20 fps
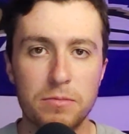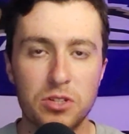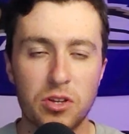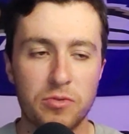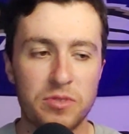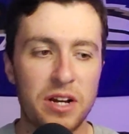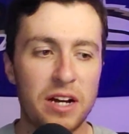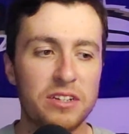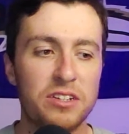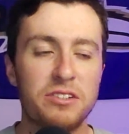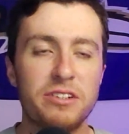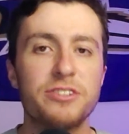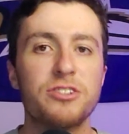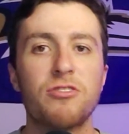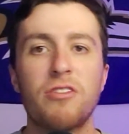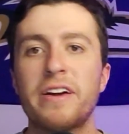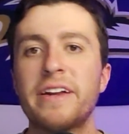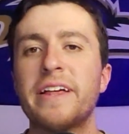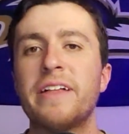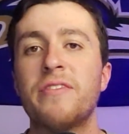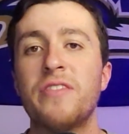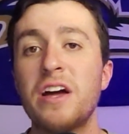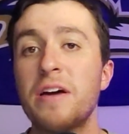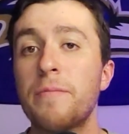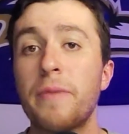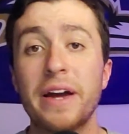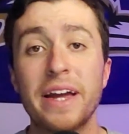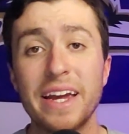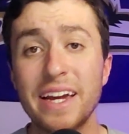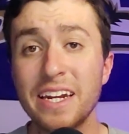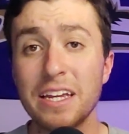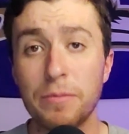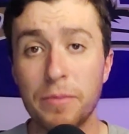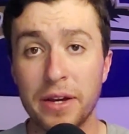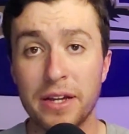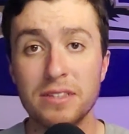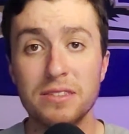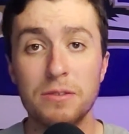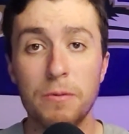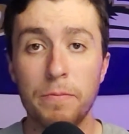So not to discredit them by any
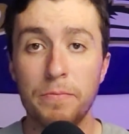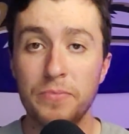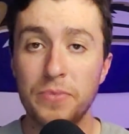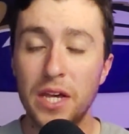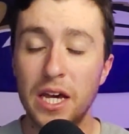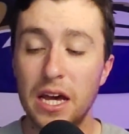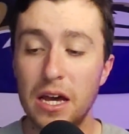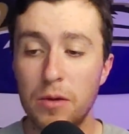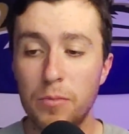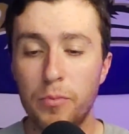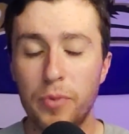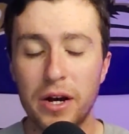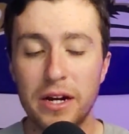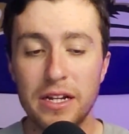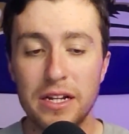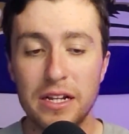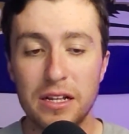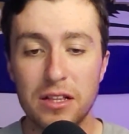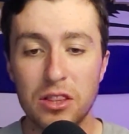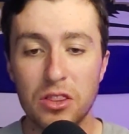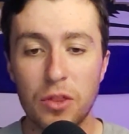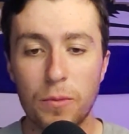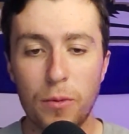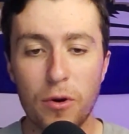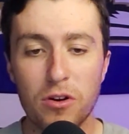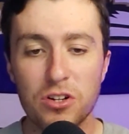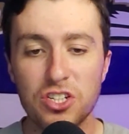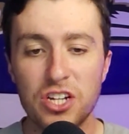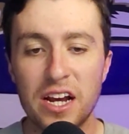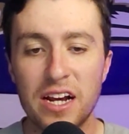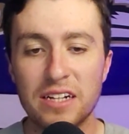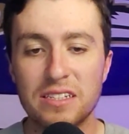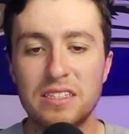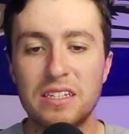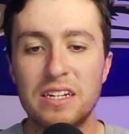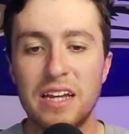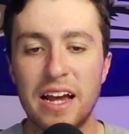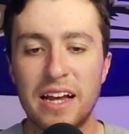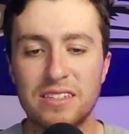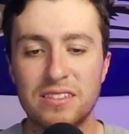means, but Lamar
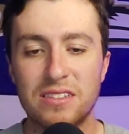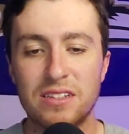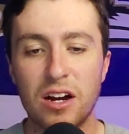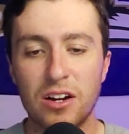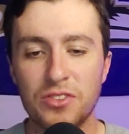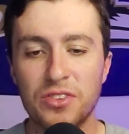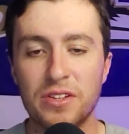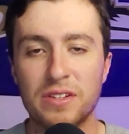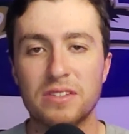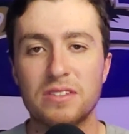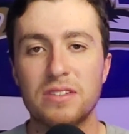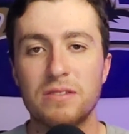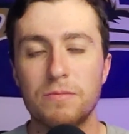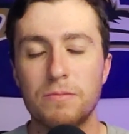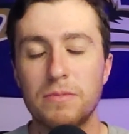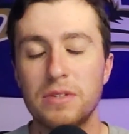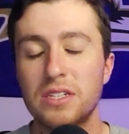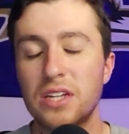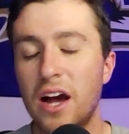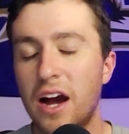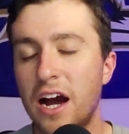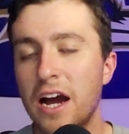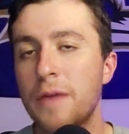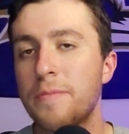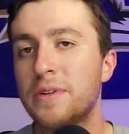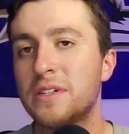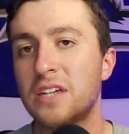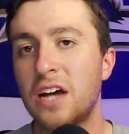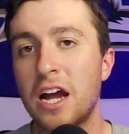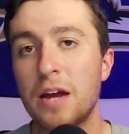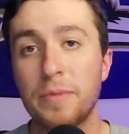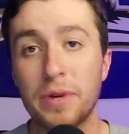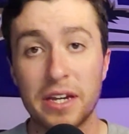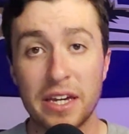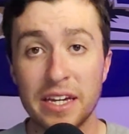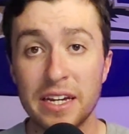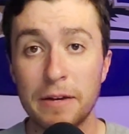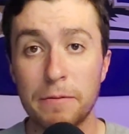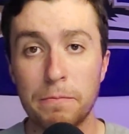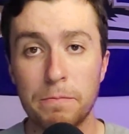Jackson has done this time and time
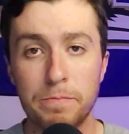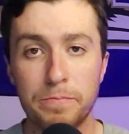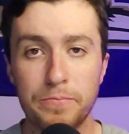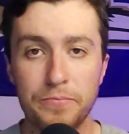again.